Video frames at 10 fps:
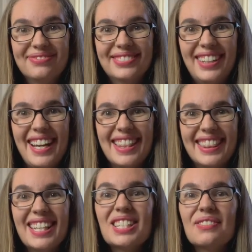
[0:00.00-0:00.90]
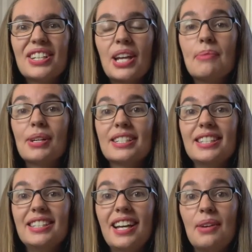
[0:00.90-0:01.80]
All right, thanks so much. I'm
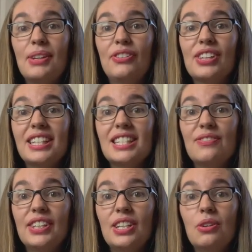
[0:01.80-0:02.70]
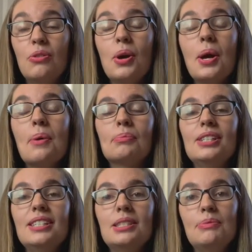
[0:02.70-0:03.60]
Marcie, and if you like this video,
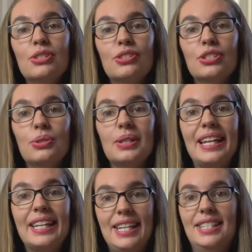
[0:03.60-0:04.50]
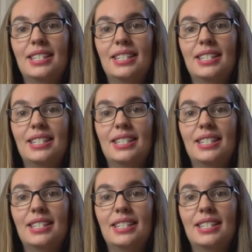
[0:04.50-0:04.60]
please be sure to like and